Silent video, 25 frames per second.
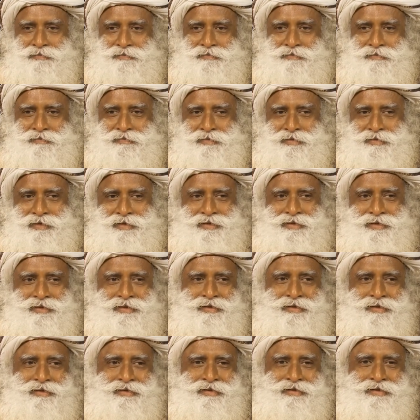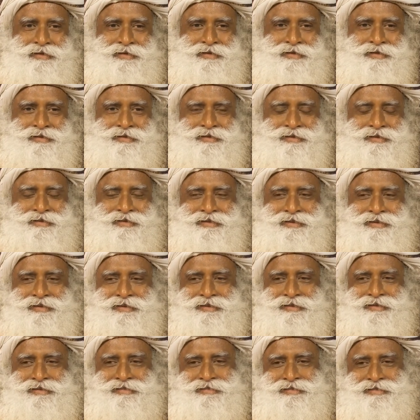
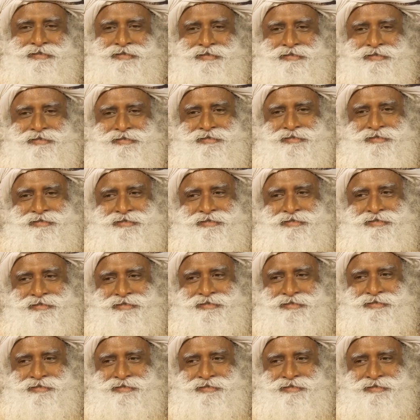Nobody speaks.